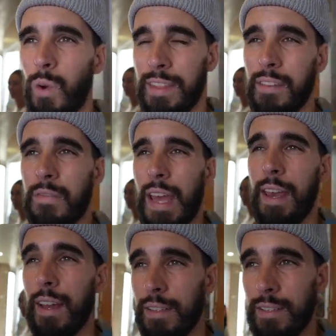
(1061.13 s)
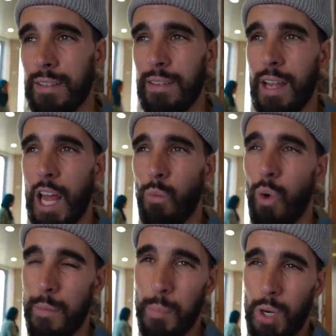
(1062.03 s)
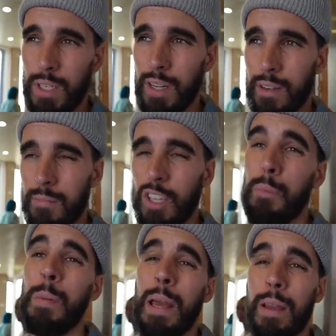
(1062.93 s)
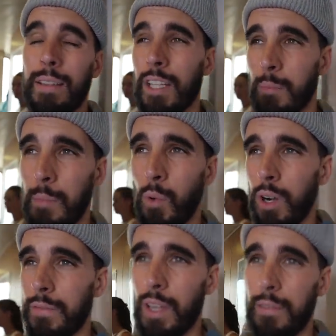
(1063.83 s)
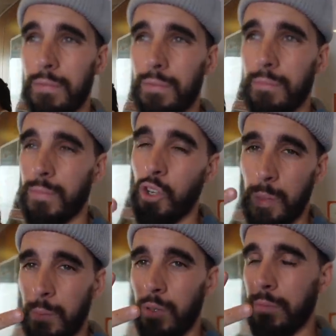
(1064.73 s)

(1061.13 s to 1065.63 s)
with the vans and one person. You pay a little bit more if you have 2 people.